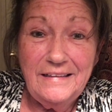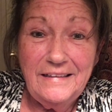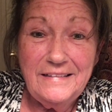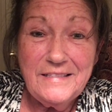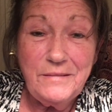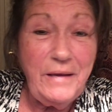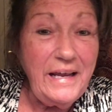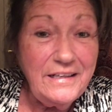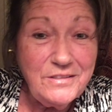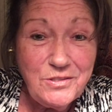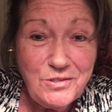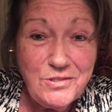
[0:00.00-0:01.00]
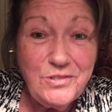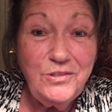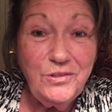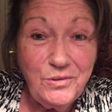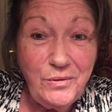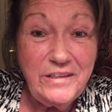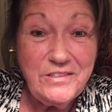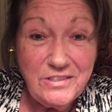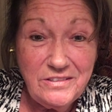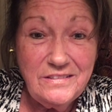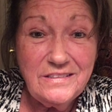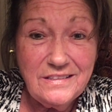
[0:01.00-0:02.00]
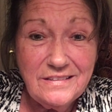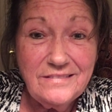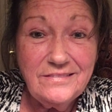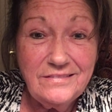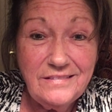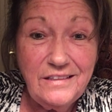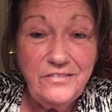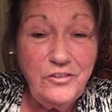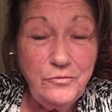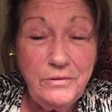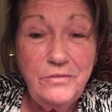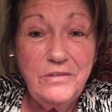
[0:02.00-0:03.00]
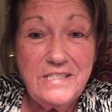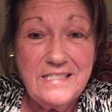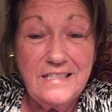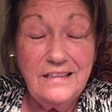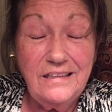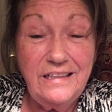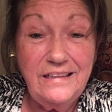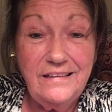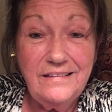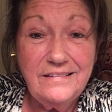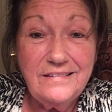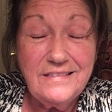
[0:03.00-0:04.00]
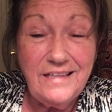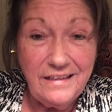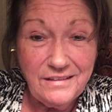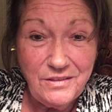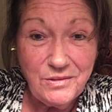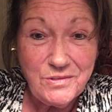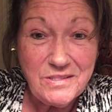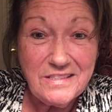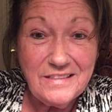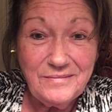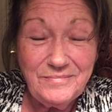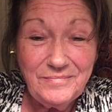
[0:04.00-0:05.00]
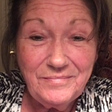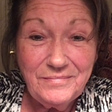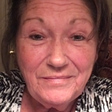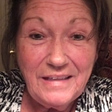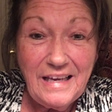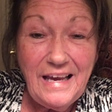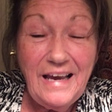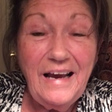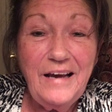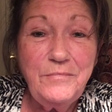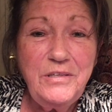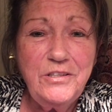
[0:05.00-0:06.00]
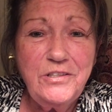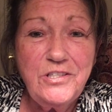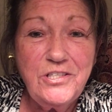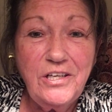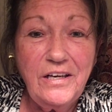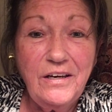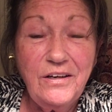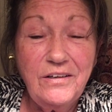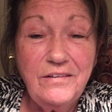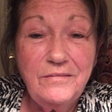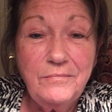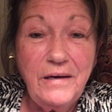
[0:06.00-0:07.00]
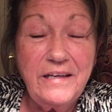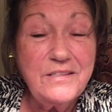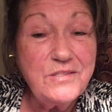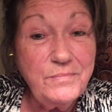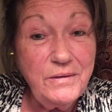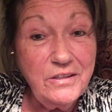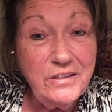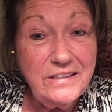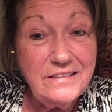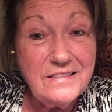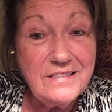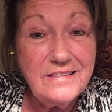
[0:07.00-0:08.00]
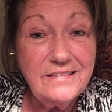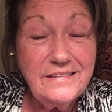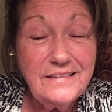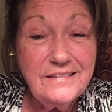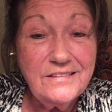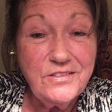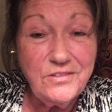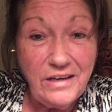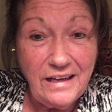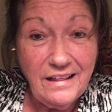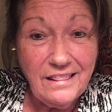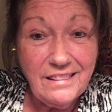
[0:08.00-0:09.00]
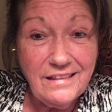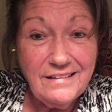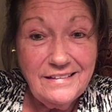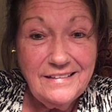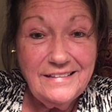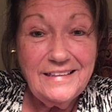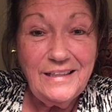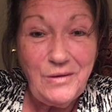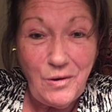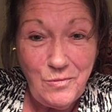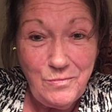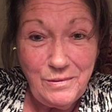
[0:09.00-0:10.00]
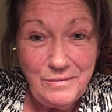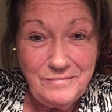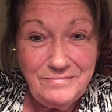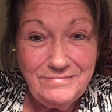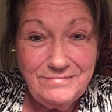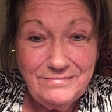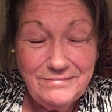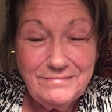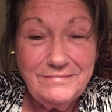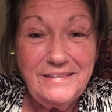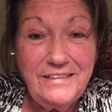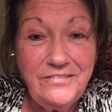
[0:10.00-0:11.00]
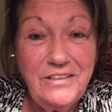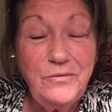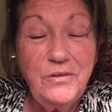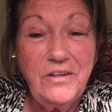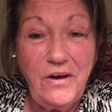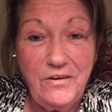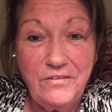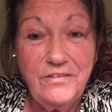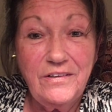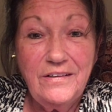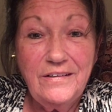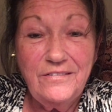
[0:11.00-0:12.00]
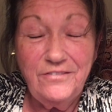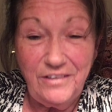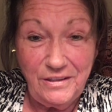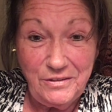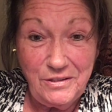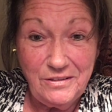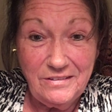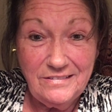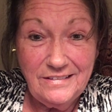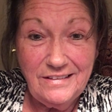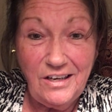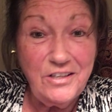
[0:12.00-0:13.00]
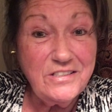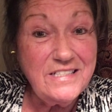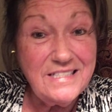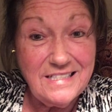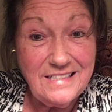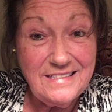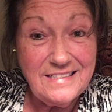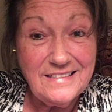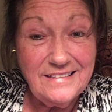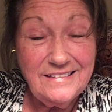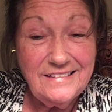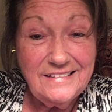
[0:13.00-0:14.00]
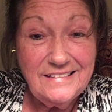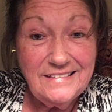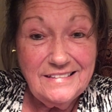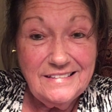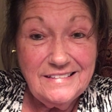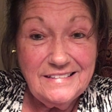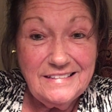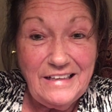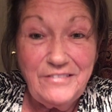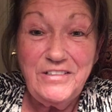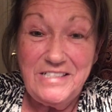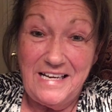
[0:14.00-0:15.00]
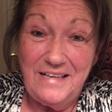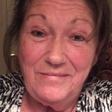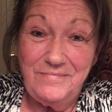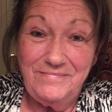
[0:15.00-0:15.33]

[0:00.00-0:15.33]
some answers to your questions if you've been recently diagnosed. I'm here to share my experience, strength, and hope living with heart failure, heart disease, every day.